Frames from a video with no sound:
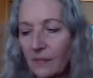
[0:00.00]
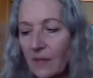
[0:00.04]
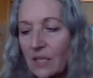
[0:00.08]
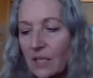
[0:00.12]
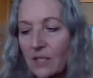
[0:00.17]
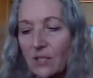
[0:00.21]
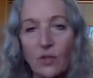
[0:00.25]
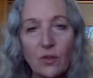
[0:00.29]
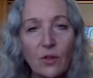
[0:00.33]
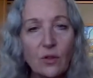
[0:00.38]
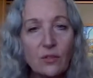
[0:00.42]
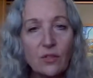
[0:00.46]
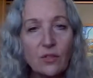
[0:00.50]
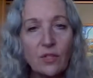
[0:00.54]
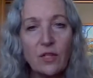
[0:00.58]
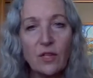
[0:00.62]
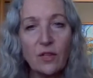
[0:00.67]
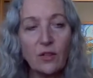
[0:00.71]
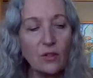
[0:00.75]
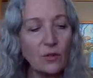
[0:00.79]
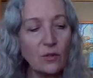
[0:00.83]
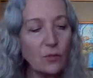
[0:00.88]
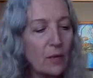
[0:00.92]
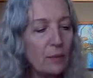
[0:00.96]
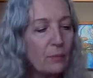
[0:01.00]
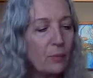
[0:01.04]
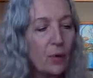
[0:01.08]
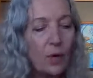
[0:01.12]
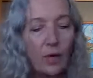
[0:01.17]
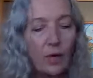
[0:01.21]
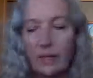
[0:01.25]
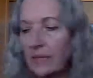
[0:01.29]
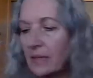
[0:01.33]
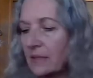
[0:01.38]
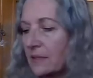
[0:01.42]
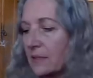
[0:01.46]
So those are the 3
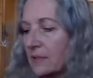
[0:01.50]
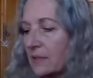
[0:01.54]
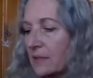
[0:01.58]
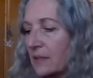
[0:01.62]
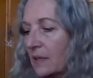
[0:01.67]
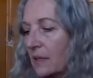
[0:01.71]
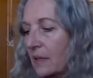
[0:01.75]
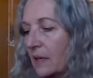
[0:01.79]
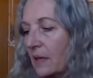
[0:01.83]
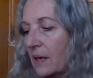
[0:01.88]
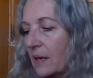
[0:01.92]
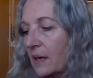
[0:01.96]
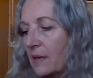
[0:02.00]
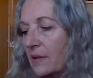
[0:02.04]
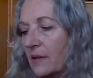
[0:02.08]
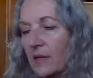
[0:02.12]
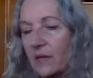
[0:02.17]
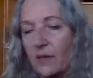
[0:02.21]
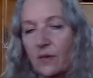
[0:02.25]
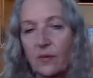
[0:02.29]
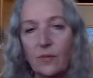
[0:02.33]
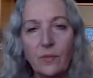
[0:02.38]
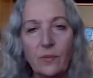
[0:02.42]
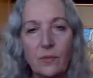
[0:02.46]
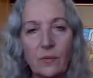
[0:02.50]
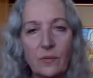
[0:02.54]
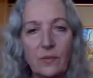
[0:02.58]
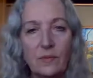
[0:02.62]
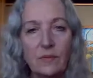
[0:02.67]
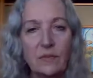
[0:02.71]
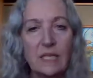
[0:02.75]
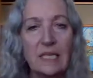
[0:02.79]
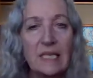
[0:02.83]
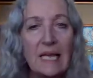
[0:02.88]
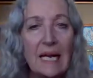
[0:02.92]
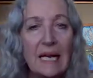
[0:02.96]
products. There
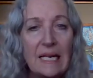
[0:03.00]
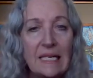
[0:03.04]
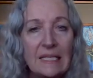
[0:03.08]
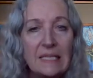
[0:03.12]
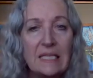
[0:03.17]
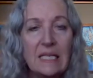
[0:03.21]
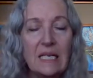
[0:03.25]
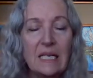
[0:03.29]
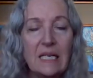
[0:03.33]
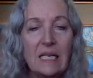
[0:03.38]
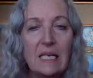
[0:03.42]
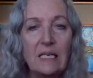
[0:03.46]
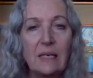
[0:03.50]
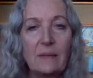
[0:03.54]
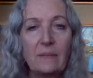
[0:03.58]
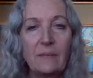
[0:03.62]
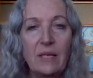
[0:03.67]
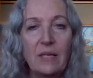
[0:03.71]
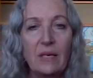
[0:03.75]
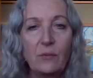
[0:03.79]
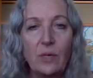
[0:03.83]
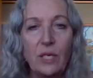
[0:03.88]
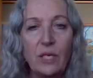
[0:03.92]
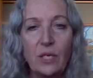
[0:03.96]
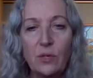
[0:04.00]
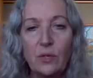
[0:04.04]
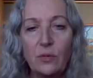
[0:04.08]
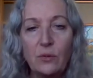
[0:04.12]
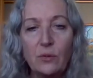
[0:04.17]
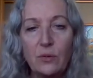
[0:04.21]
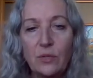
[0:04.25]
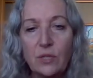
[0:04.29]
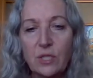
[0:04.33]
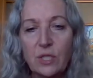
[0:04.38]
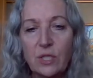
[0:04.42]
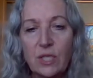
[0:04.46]
tonight that we
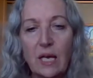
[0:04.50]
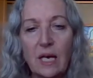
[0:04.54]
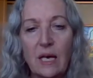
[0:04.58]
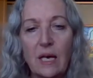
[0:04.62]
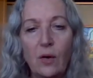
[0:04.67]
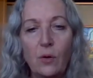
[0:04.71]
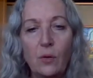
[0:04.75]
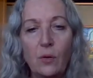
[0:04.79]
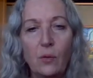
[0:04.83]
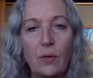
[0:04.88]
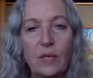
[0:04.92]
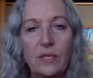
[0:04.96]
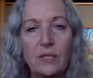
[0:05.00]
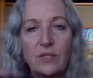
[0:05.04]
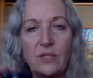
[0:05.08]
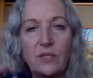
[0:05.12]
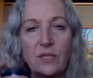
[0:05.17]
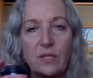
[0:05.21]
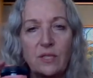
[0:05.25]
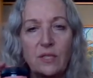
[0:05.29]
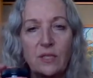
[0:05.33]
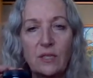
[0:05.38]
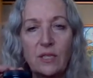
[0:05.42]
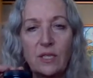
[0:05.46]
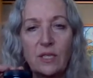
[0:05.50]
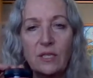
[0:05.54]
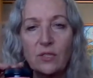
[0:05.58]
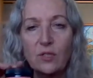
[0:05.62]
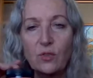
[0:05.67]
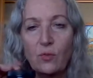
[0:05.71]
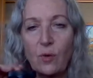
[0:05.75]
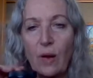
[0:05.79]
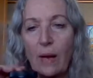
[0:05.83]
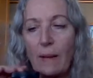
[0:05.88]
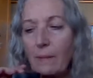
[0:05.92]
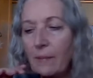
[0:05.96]
used was the
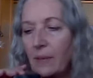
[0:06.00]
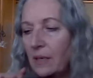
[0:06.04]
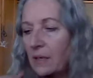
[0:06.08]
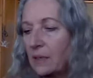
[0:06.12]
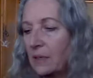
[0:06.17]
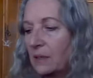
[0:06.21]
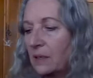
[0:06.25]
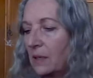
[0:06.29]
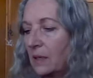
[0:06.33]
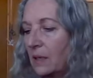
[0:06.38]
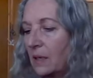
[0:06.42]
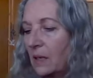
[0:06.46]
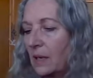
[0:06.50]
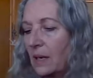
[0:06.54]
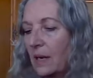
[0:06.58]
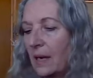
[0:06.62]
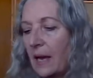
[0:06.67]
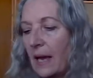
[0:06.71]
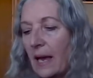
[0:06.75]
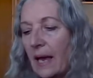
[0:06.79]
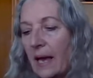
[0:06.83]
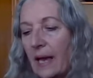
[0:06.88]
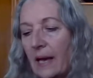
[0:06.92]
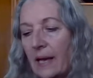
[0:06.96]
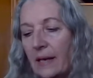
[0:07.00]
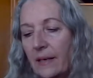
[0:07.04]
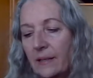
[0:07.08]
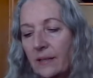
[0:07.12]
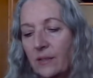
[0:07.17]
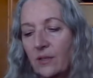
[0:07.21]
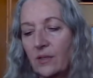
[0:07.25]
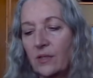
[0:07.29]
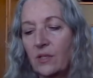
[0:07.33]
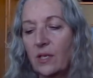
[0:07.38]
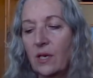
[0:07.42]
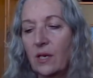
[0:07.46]
scrub and
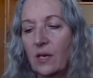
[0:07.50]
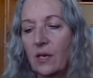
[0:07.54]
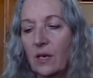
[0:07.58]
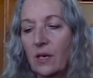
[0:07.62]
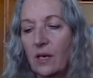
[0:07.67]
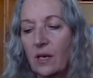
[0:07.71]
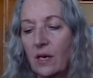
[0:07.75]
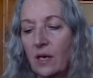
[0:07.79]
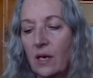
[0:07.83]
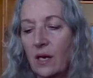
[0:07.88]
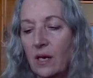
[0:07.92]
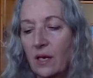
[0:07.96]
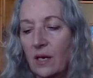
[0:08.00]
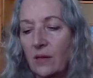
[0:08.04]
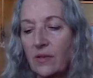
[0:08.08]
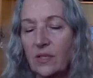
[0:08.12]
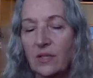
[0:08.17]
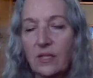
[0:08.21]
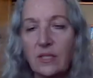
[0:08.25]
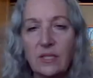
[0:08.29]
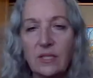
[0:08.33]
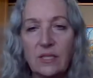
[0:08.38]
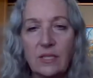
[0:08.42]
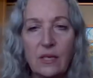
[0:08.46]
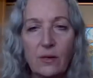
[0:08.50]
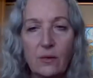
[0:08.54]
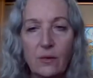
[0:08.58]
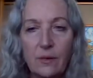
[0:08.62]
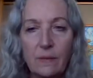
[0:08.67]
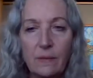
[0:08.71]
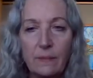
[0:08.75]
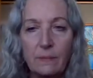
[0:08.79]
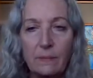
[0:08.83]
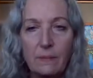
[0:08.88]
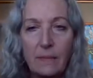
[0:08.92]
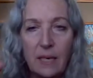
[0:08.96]
the
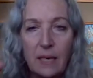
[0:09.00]
serum